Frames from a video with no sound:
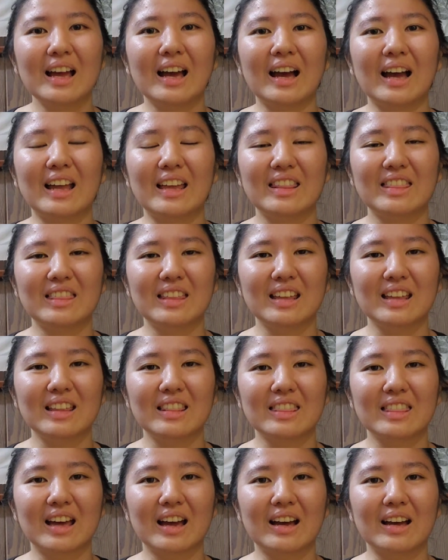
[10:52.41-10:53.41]
I
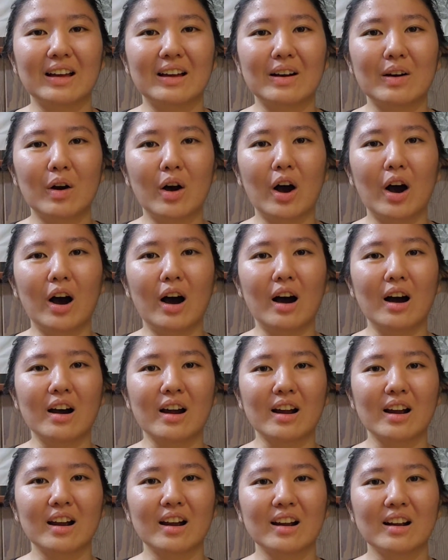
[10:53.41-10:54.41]
think that
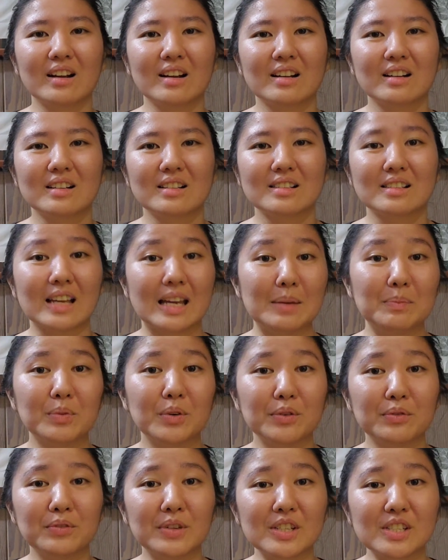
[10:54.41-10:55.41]
our type
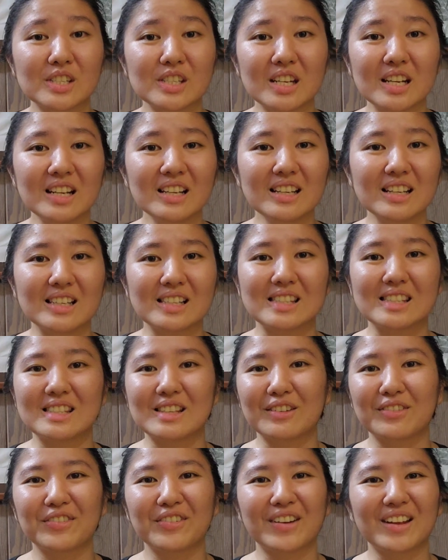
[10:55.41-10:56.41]
of fishing is
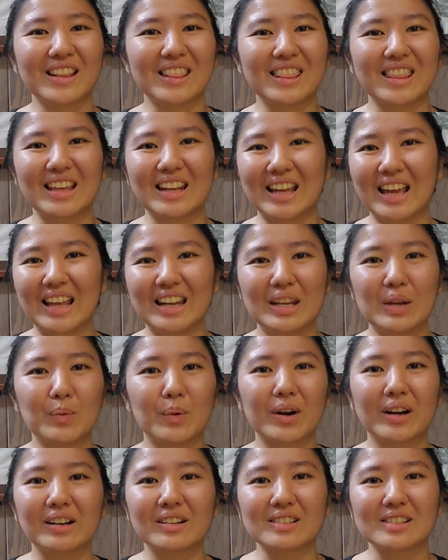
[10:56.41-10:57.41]
different than
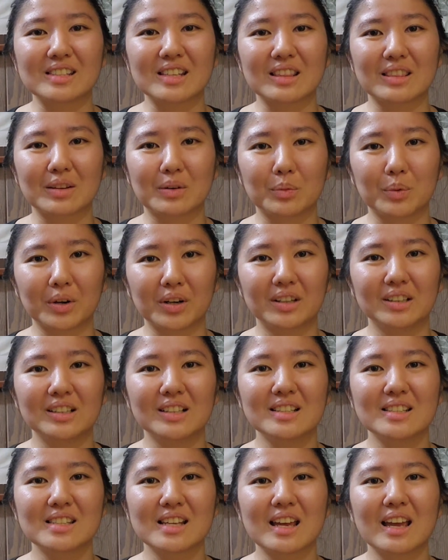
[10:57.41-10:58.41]
anywhere else in the
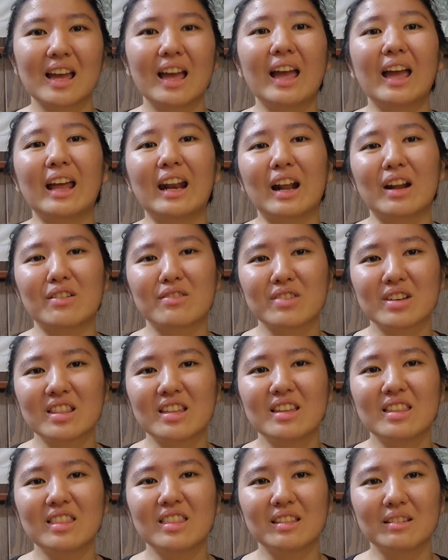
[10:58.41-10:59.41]
world, and I
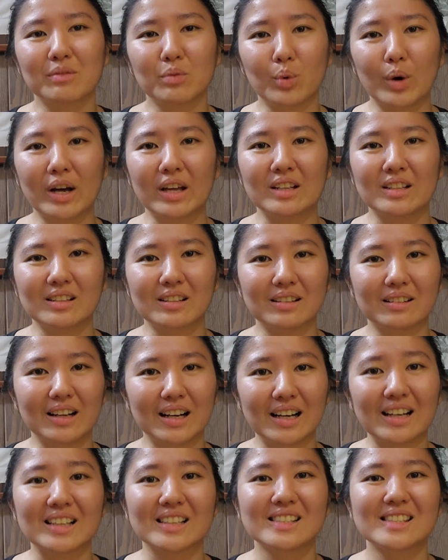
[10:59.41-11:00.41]
really want
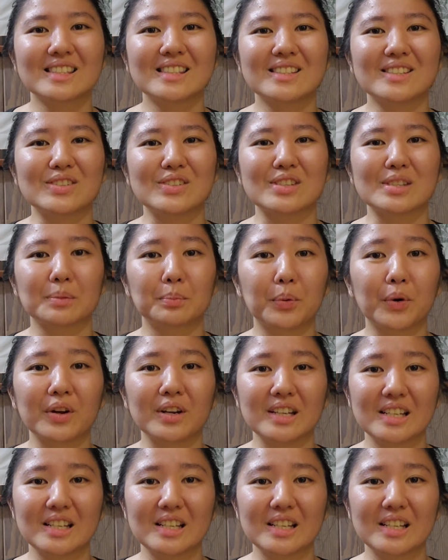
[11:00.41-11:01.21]
us to support